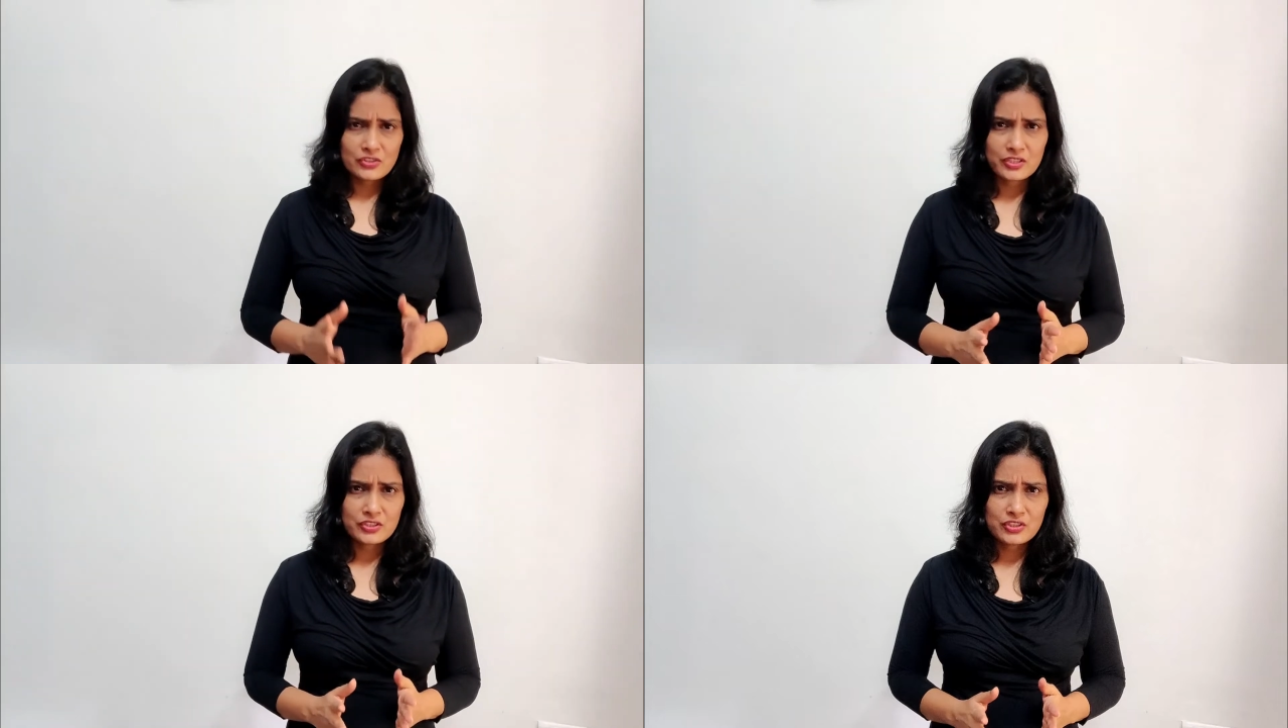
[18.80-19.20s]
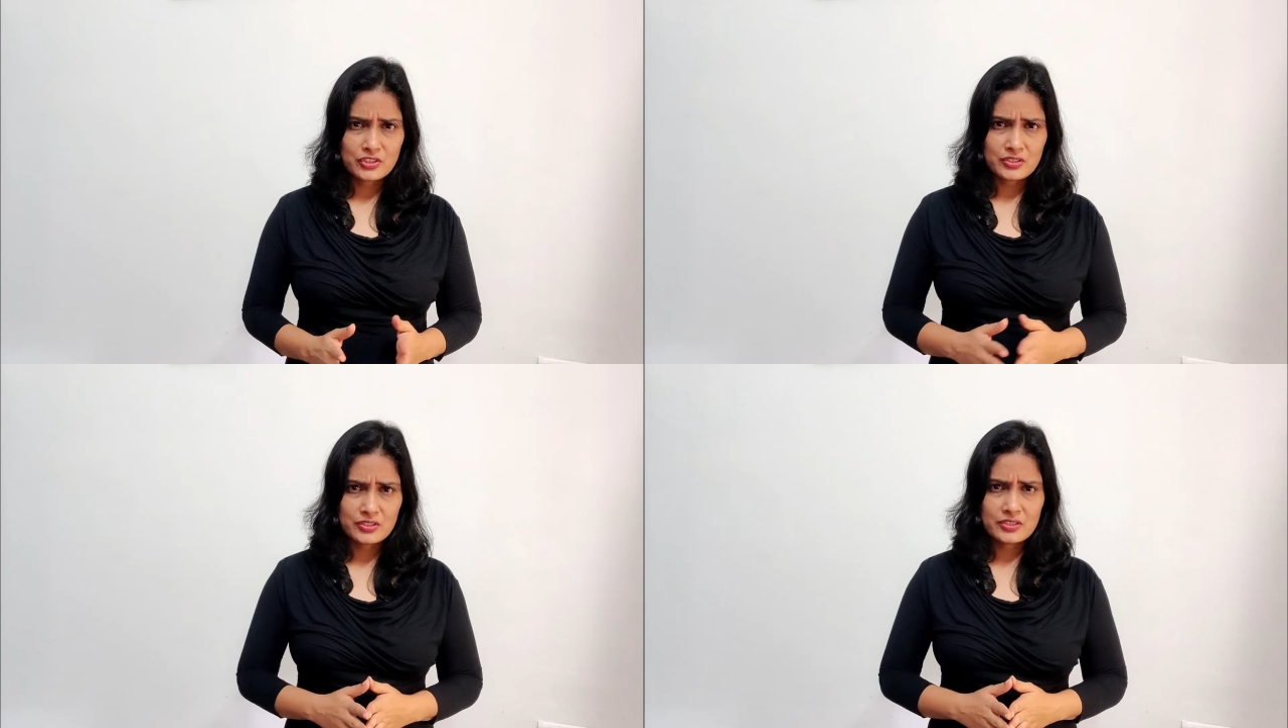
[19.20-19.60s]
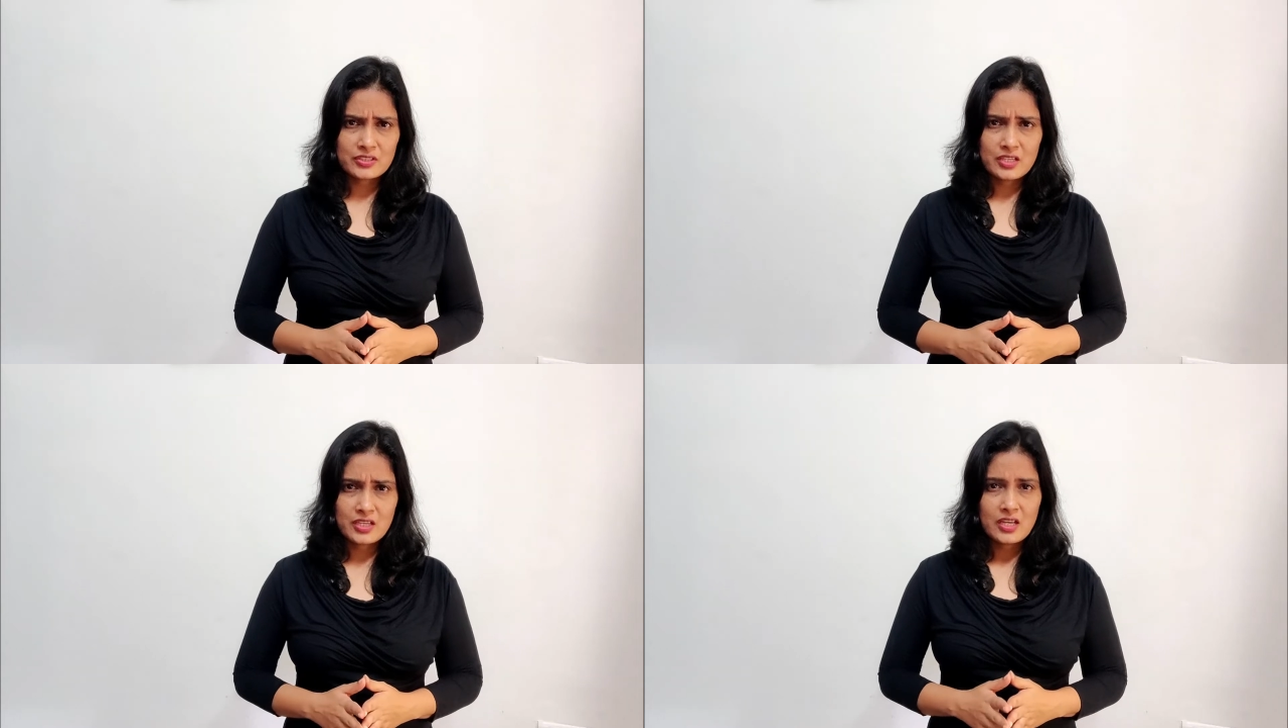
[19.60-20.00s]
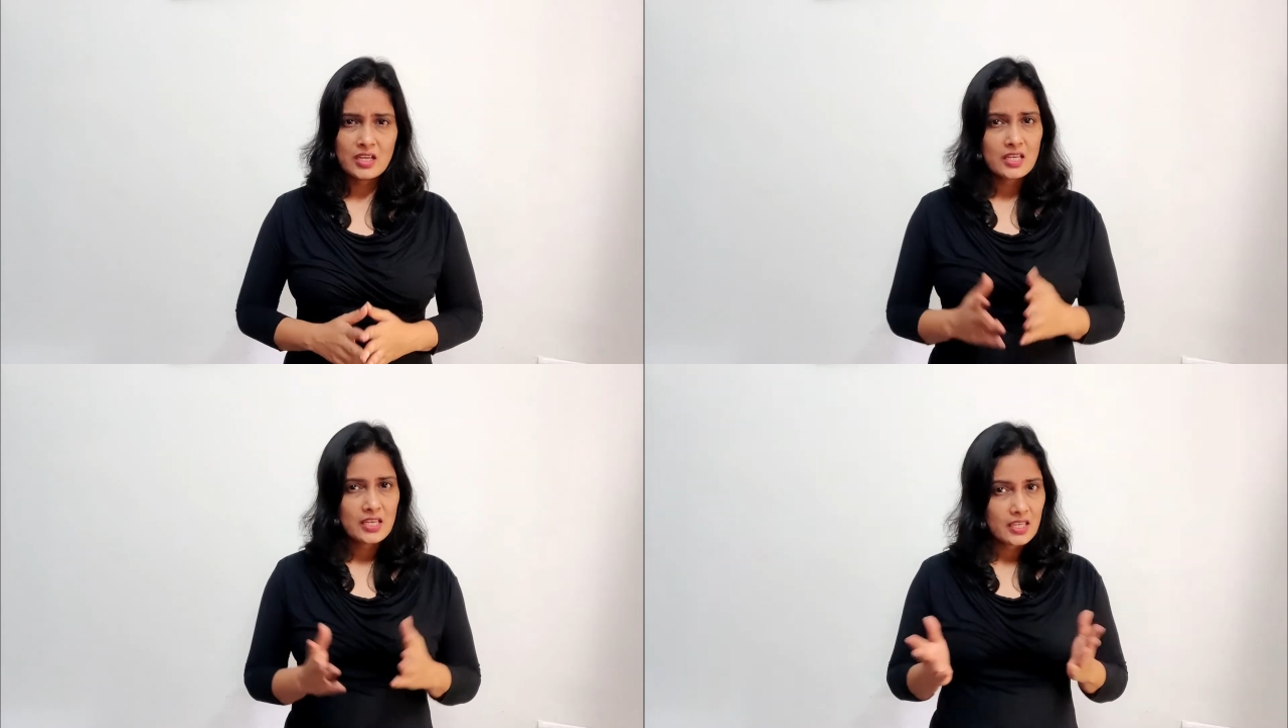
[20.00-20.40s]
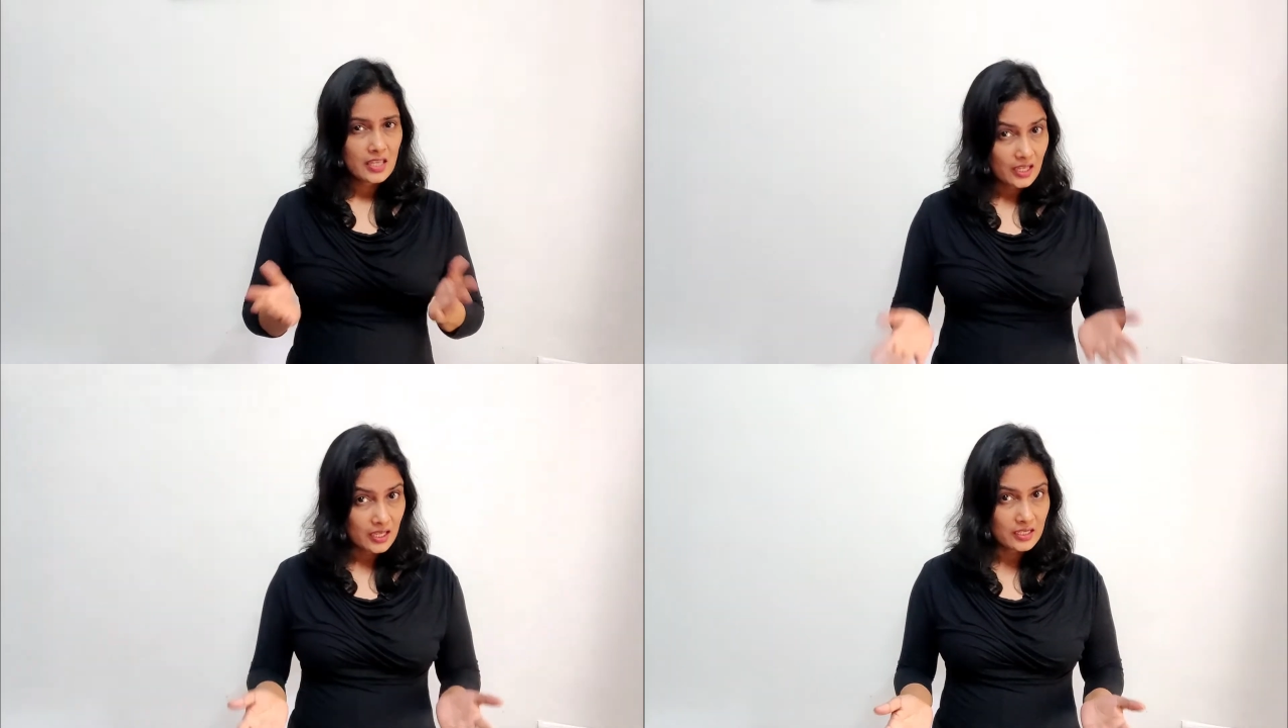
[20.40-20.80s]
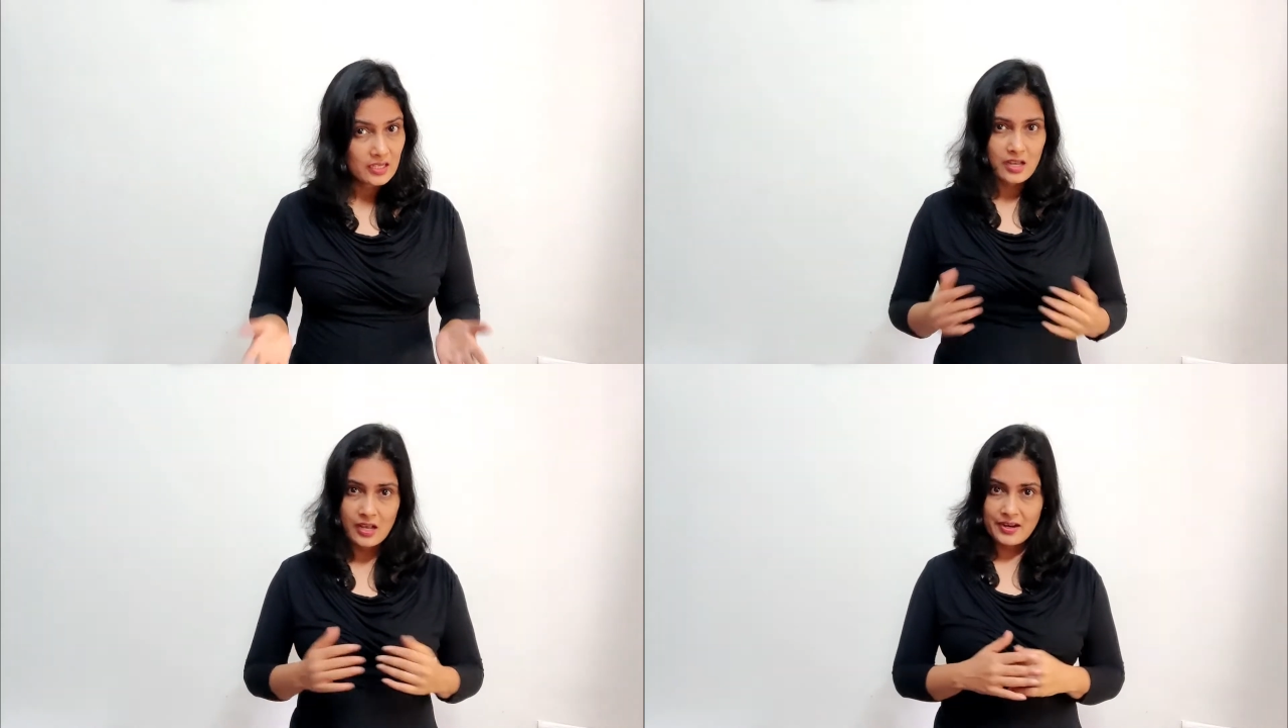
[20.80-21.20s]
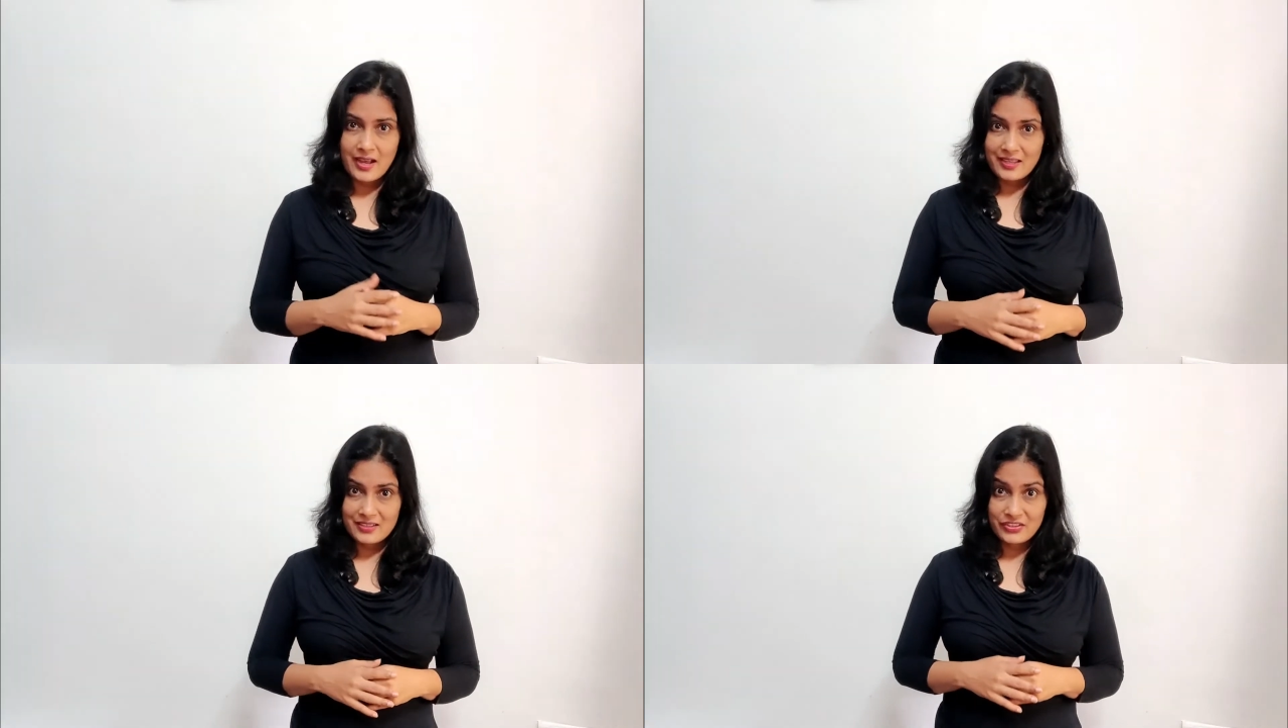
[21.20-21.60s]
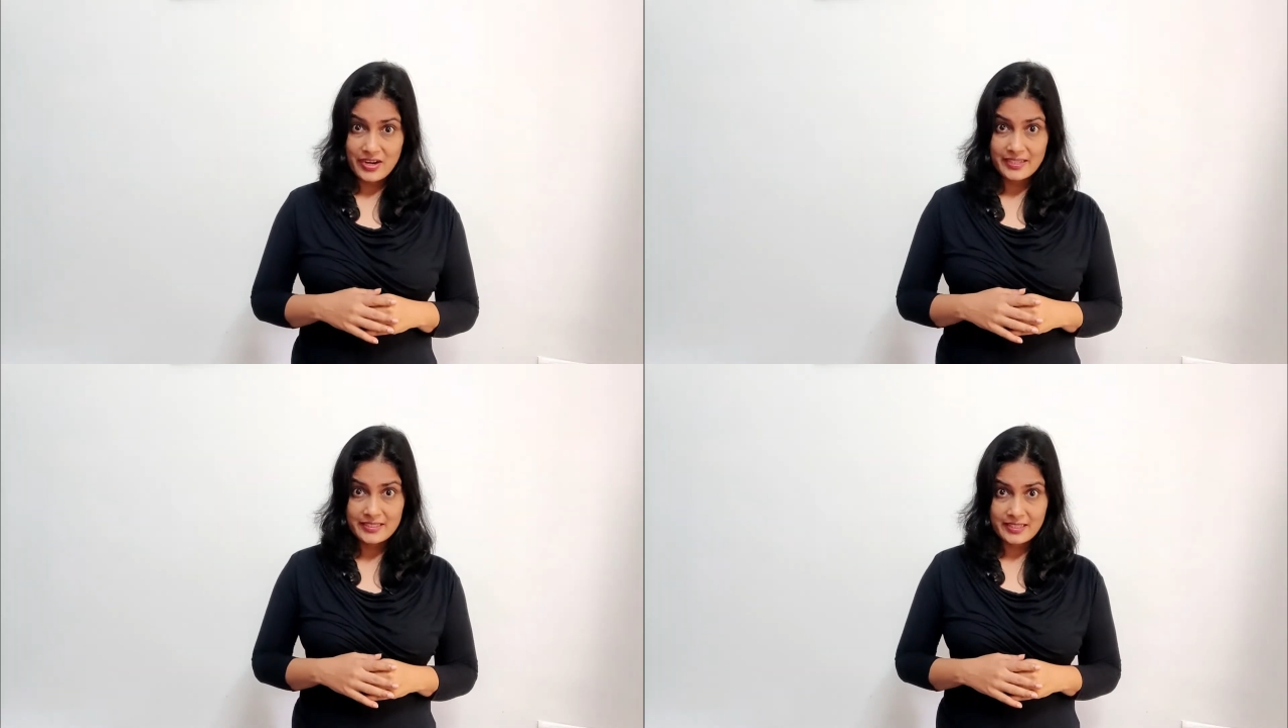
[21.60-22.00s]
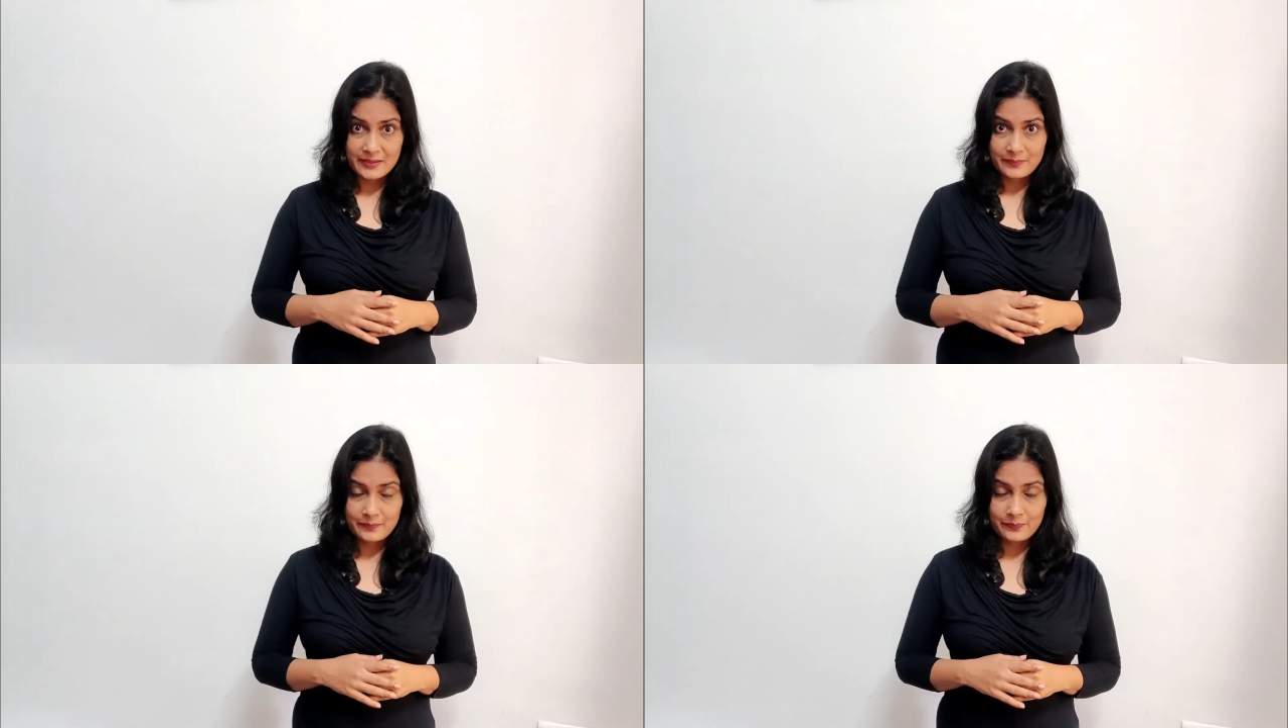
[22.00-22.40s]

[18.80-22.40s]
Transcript: structures in our IELTS writing?